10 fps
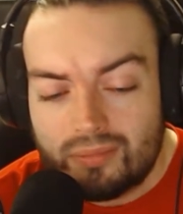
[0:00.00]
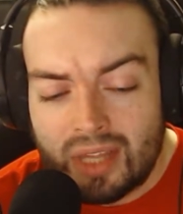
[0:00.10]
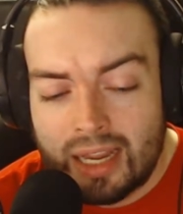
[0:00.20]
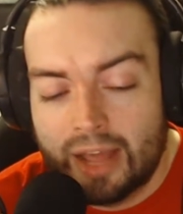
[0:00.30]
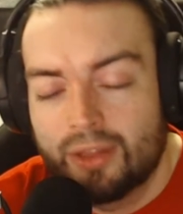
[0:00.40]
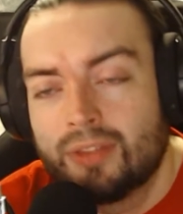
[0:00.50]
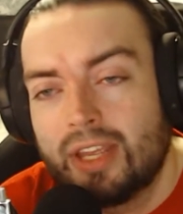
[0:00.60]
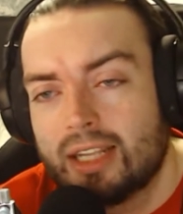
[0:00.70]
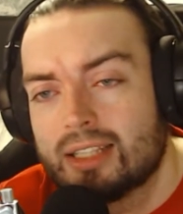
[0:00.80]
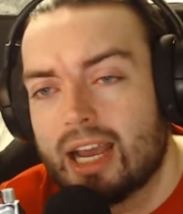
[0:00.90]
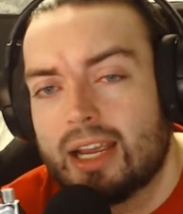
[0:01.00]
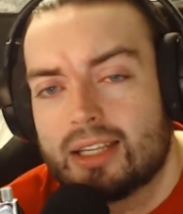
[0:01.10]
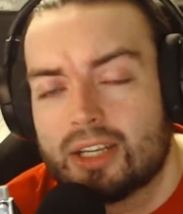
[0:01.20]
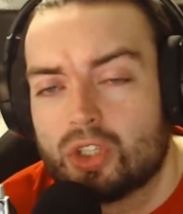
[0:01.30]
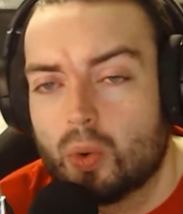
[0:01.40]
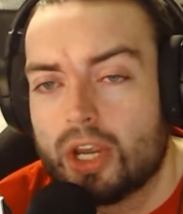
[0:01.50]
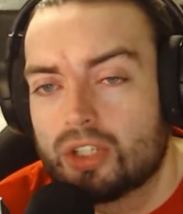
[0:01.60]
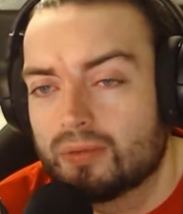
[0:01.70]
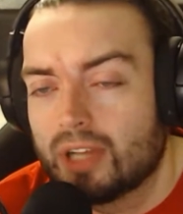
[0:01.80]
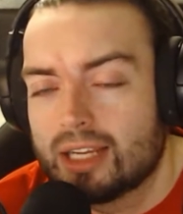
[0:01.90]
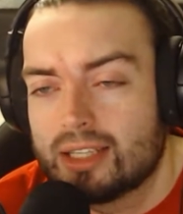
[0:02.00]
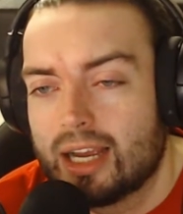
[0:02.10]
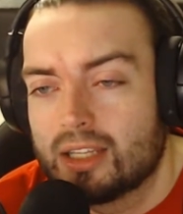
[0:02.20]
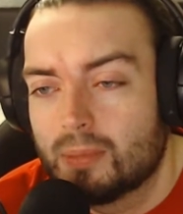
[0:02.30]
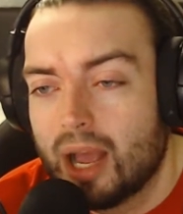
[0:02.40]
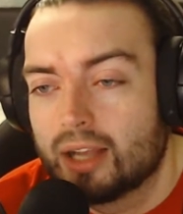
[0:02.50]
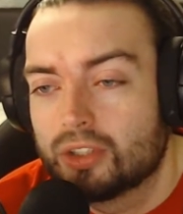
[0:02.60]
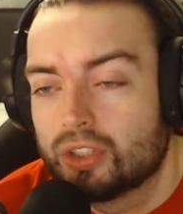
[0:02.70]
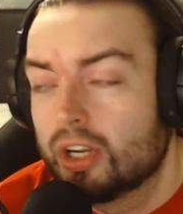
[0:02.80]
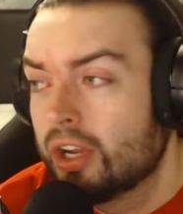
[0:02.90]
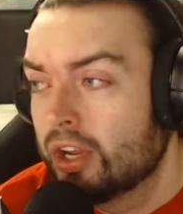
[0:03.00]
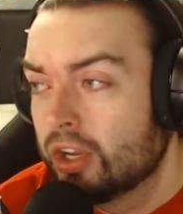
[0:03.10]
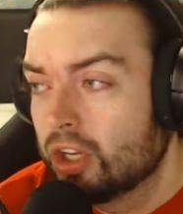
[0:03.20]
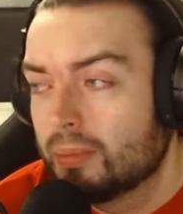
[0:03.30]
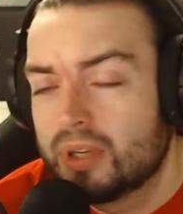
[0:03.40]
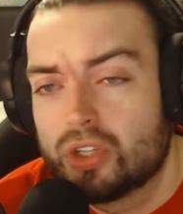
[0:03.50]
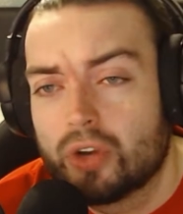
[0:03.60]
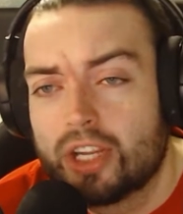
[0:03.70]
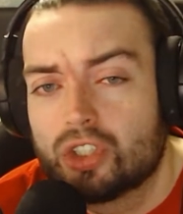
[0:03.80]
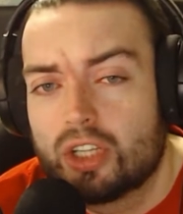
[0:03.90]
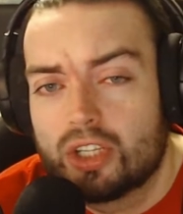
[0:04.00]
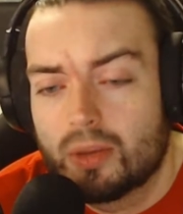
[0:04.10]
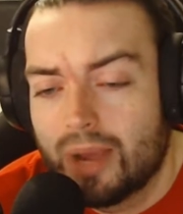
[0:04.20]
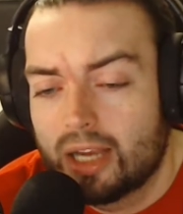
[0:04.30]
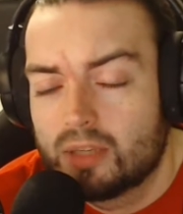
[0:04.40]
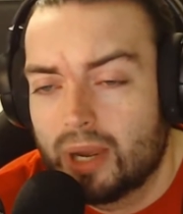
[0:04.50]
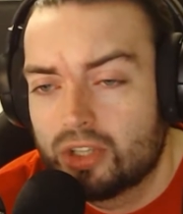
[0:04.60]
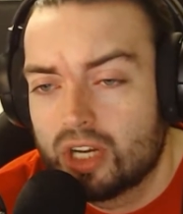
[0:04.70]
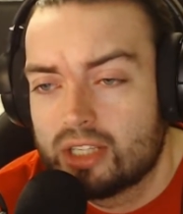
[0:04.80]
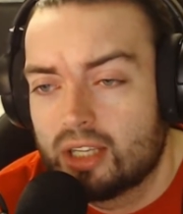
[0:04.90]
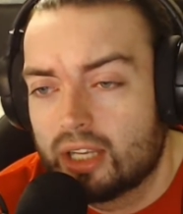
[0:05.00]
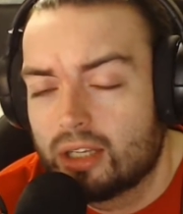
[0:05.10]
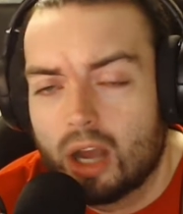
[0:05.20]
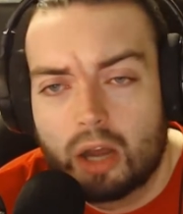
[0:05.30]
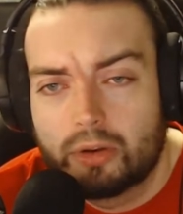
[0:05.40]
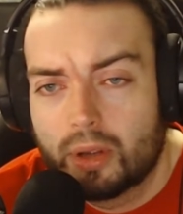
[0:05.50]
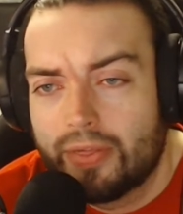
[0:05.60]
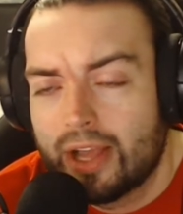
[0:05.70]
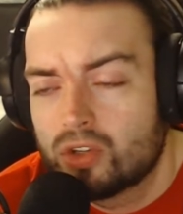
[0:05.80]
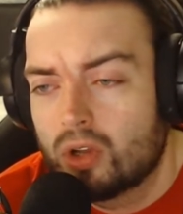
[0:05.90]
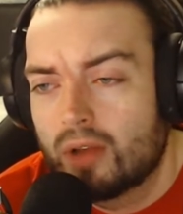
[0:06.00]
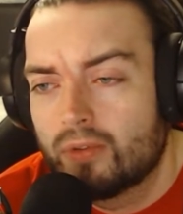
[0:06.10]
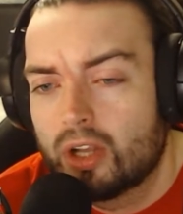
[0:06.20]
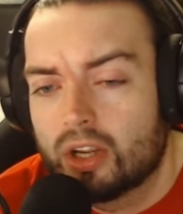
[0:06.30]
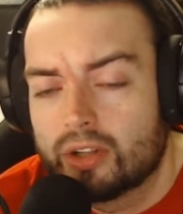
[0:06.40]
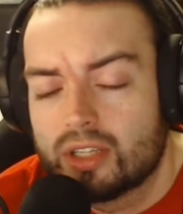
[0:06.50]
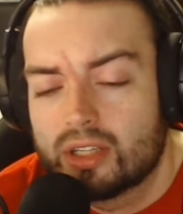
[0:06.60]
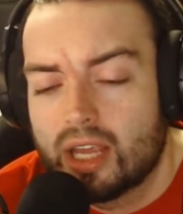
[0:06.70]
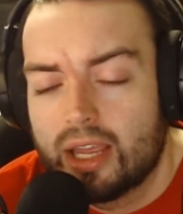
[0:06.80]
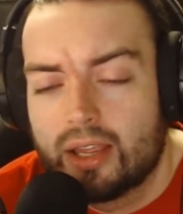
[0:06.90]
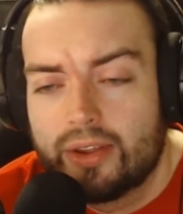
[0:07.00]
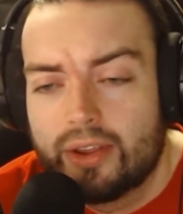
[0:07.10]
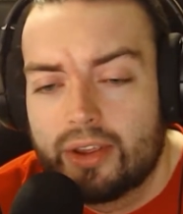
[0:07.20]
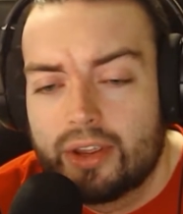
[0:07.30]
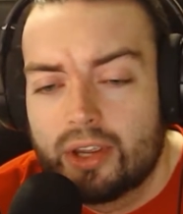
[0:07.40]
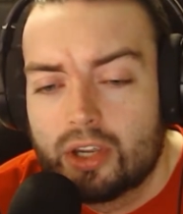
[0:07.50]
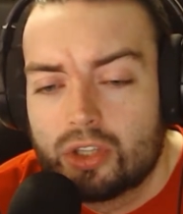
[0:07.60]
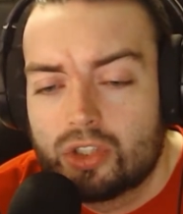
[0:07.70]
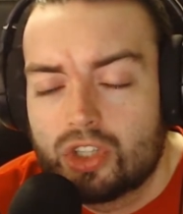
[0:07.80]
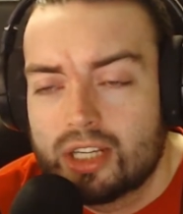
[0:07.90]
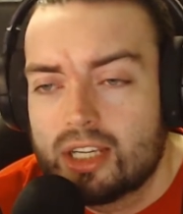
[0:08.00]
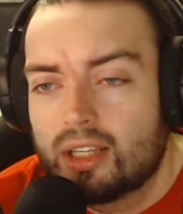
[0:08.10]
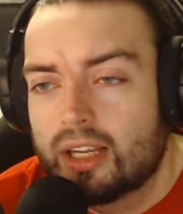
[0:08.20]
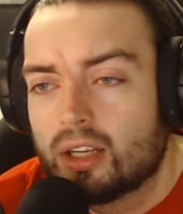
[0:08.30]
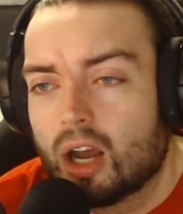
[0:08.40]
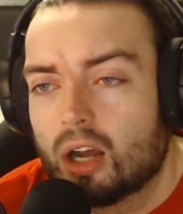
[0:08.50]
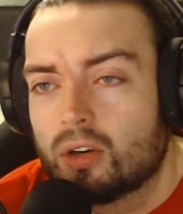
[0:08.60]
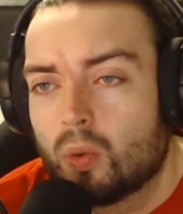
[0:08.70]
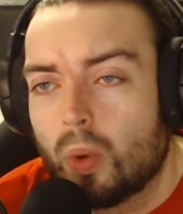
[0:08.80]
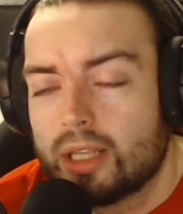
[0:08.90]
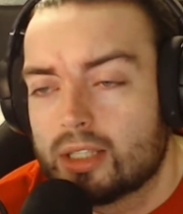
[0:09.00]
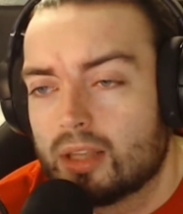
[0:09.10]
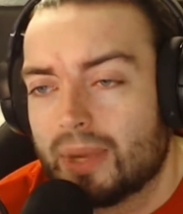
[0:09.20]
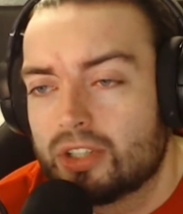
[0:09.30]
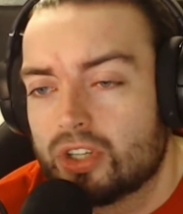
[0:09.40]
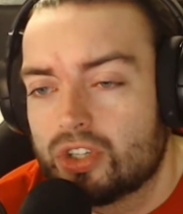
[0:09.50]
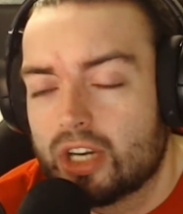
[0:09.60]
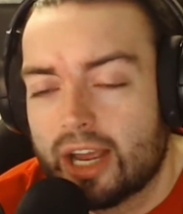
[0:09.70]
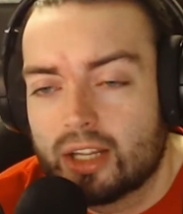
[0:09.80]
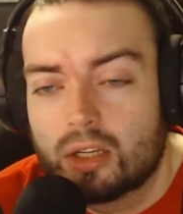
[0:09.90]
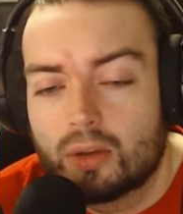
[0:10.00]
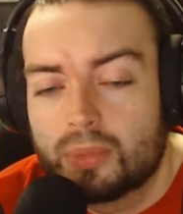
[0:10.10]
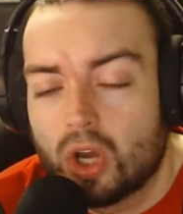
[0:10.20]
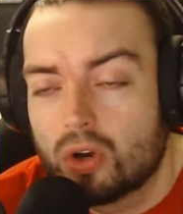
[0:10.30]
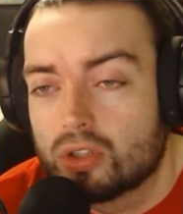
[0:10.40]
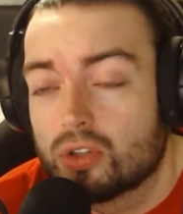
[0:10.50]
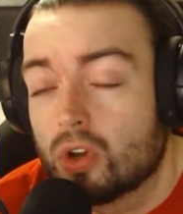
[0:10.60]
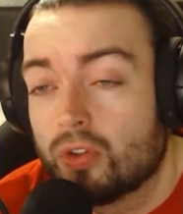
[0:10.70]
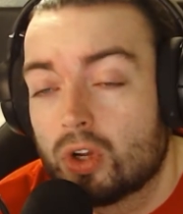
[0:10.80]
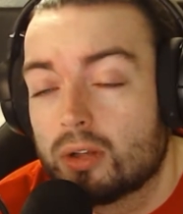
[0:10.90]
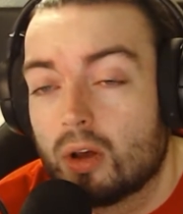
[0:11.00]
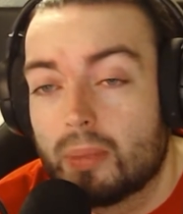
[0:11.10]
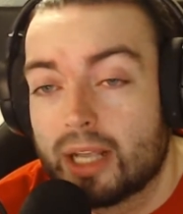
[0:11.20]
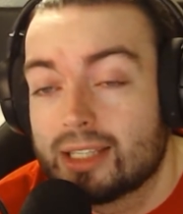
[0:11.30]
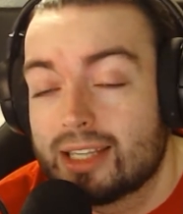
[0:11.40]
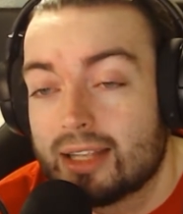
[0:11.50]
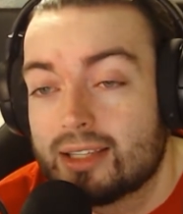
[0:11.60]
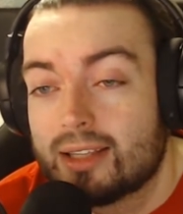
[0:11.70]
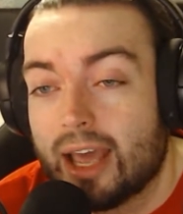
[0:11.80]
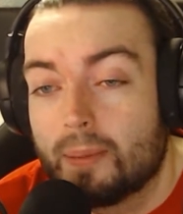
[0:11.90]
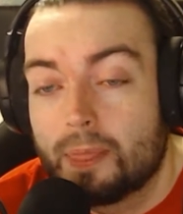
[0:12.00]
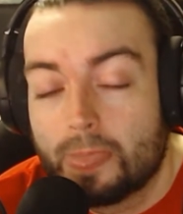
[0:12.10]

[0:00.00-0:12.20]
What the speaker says: I think the entire situation of last night's match can be strangely surmised by Jesse Lingard, and that's all I've really got to say. Jesse Lingard went to the Manchester United club doctors or the club and said to them